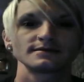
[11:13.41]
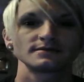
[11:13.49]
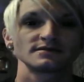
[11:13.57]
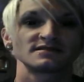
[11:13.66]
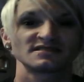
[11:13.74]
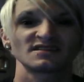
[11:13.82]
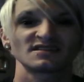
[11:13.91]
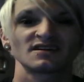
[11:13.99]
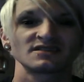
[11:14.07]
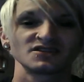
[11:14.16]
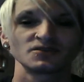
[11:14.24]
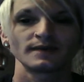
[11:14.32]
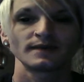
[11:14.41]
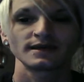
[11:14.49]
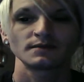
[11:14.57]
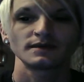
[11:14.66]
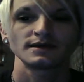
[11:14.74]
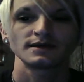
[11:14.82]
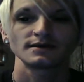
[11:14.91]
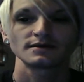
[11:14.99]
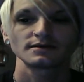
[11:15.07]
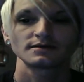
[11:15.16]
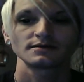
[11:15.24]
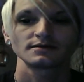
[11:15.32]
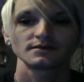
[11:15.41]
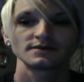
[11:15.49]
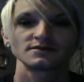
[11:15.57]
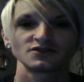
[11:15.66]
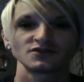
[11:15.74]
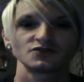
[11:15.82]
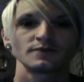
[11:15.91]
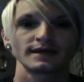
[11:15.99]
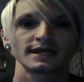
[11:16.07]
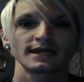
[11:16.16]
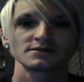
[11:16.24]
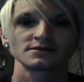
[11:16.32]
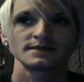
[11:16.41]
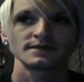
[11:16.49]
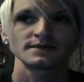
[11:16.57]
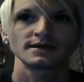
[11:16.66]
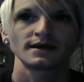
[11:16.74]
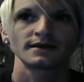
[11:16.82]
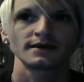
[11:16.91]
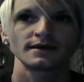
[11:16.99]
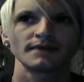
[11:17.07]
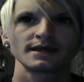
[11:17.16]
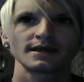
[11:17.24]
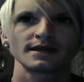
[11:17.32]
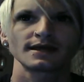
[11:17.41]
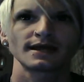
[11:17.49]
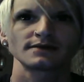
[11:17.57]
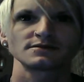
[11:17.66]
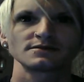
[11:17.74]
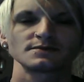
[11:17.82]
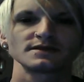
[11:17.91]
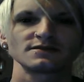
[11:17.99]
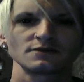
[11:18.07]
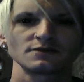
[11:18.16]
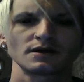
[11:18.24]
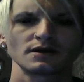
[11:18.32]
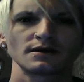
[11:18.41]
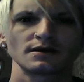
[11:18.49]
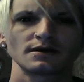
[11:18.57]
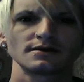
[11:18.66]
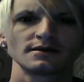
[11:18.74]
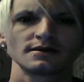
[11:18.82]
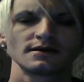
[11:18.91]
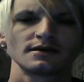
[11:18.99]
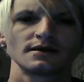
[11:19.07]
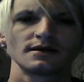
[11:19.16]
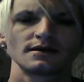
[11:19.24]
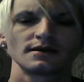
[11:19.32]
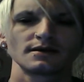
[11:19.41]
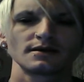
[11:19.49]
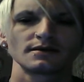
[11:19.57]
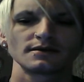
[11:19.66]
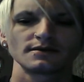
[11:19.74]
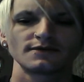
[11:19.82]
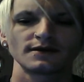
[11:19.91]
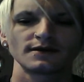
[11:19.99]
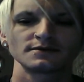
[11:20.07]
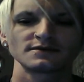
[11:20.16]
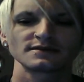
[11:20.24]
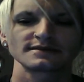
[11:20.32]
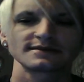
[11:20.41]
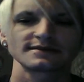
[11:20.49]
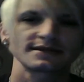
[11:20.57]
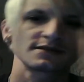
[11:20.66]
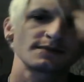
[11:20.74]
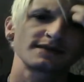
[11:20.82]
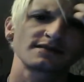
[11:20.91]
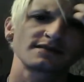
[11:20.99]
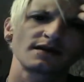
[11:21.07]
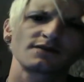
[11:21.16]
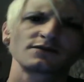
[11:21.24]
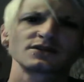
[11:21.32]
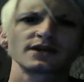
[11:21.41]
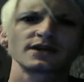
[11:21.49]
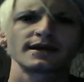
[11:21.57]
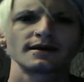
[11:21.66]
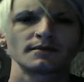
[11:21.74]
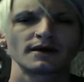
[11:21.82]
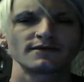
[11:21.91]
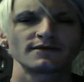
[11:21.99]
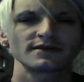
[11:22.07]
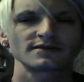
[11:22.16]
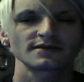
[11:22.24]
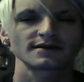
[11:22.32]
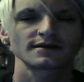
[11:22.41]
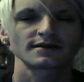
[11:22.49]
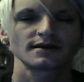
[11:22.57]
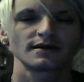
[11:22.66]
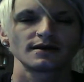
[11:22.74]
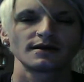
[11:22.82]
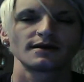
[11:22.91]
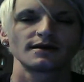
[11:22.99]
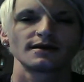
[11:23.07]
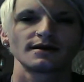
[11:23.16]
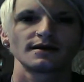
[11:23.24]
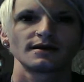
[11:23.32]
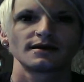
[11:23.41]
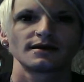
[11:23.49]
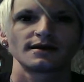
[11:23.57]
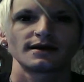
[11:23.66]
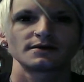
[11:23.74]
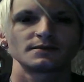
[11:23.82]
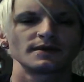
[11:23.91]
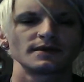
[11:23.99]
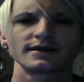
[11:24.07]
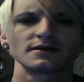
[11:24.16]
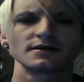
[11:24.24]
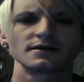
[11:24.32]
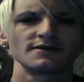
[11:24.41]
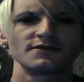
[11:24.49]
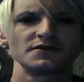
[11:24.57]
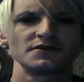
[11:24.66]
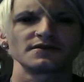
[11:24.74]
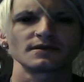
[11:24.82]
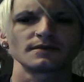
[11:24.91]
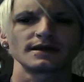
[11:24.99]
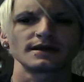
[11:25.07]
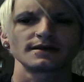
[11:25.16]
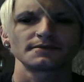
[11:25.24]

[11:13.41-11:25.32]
it's as hard as you make it be, as you make it out to be, and I am making it out to be super hard. If I was listening to myself, which I am, obviously, I would be like, you're confusing me.